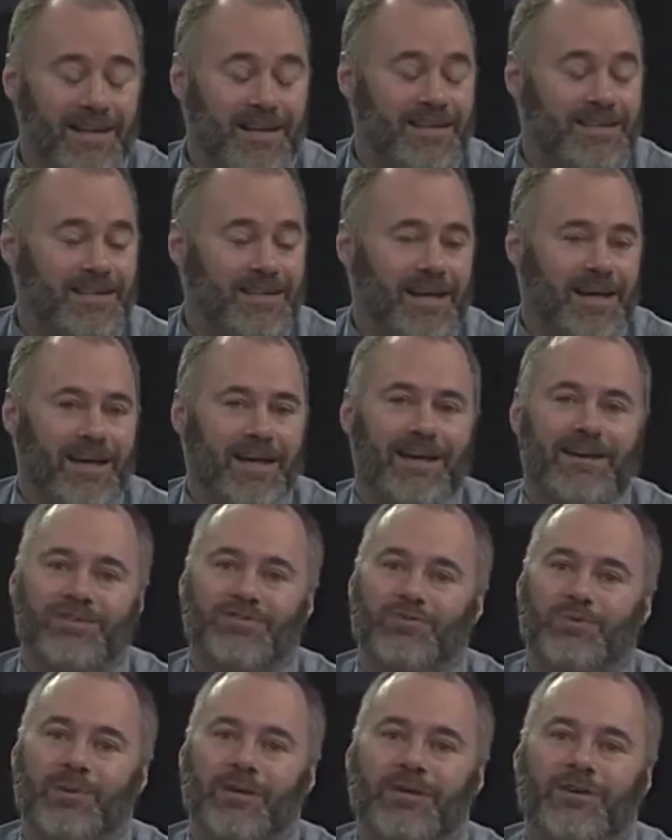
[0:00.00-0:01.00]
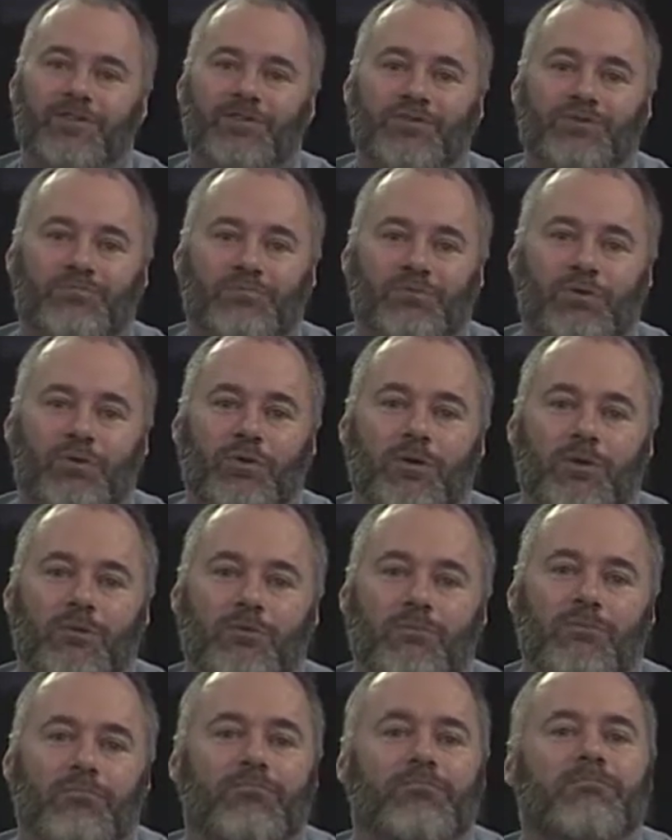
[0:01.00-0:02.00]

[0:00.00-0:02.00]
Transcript: Today, as we explore